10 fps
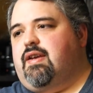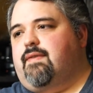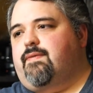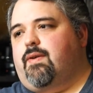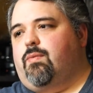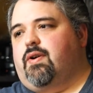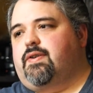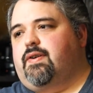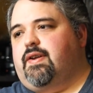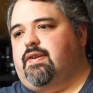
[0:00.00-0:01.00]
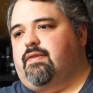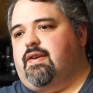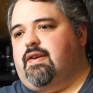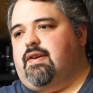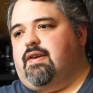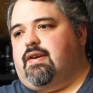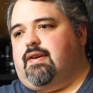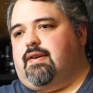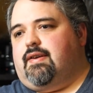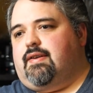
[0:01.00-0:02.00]
if they worked on it.
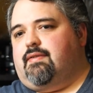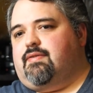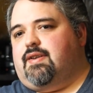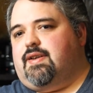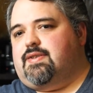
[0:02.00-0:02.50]
And if they